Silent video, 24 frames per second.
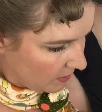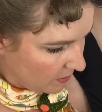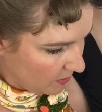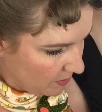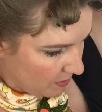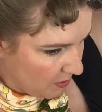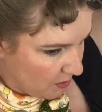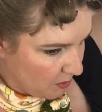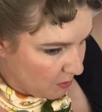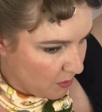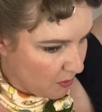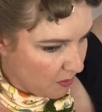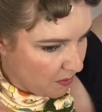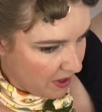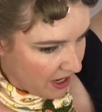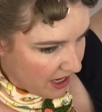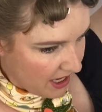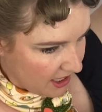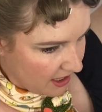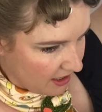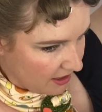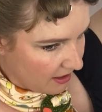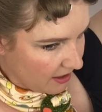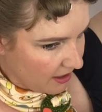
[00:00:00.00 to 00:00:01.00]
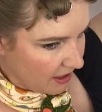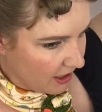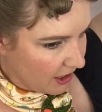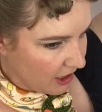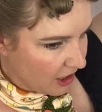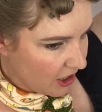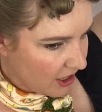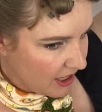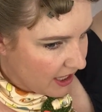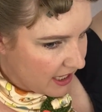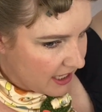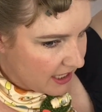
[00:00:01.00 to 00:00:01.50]
which will make it a
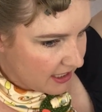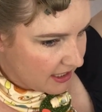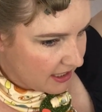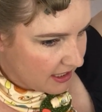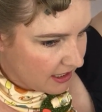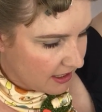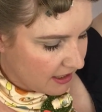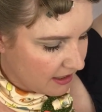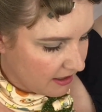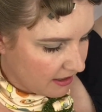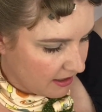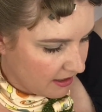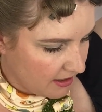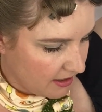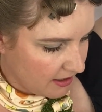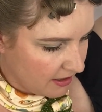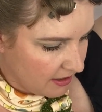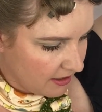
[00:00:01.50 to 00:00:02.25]
lot easier